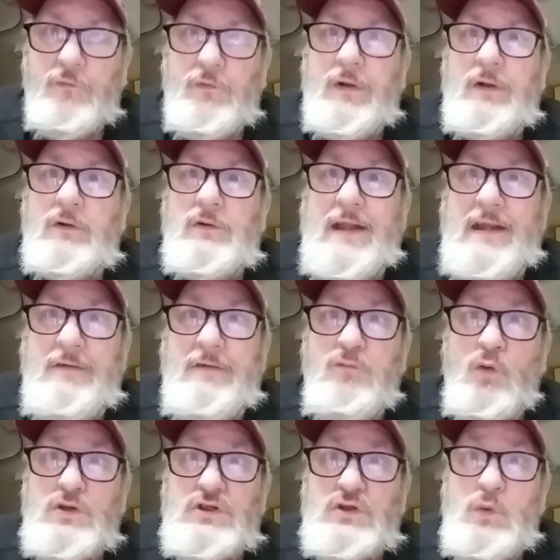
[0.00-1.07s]

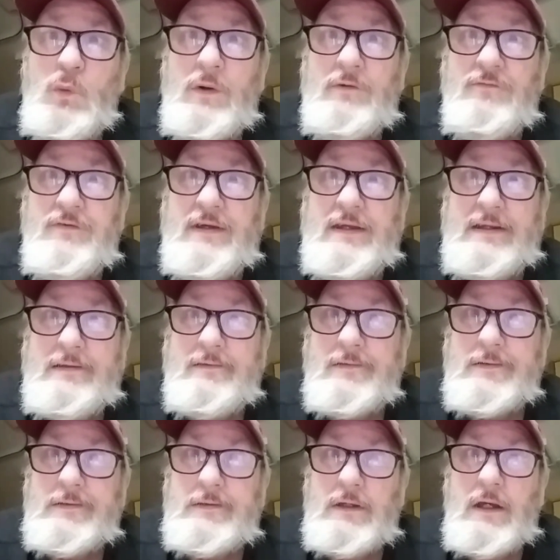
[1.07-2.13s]
384 square feet.
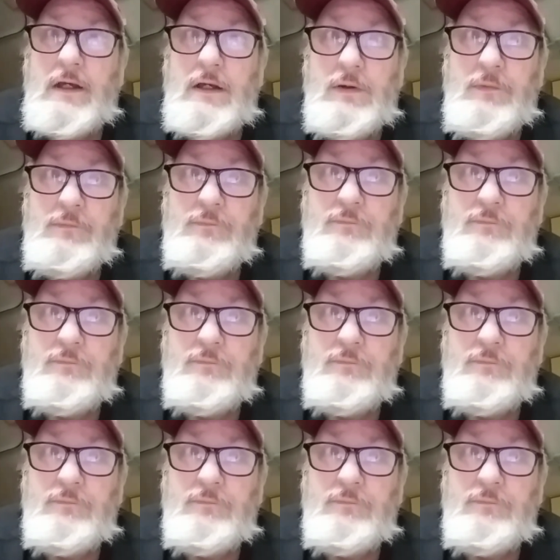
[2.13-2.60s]
Yeah,